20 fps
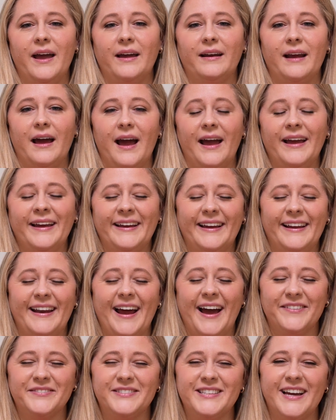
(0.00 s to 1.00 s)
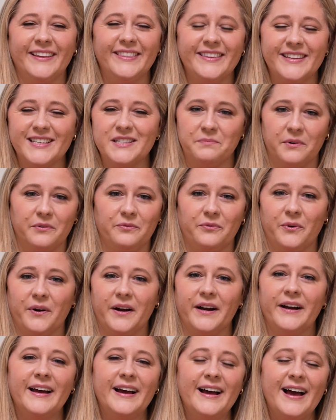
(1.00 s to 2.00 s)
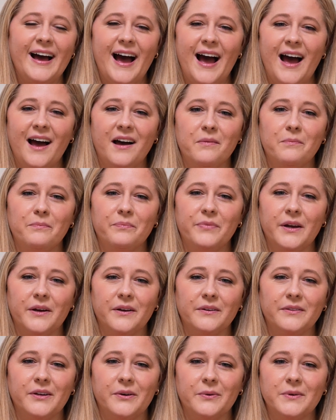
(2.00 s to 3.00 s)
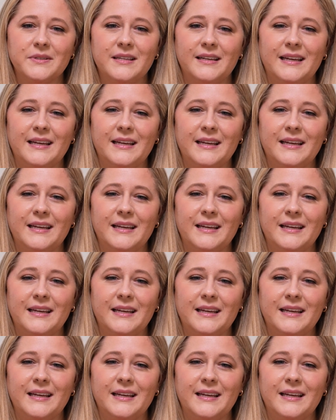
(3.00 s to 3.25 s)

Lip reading: And I've done this before. There was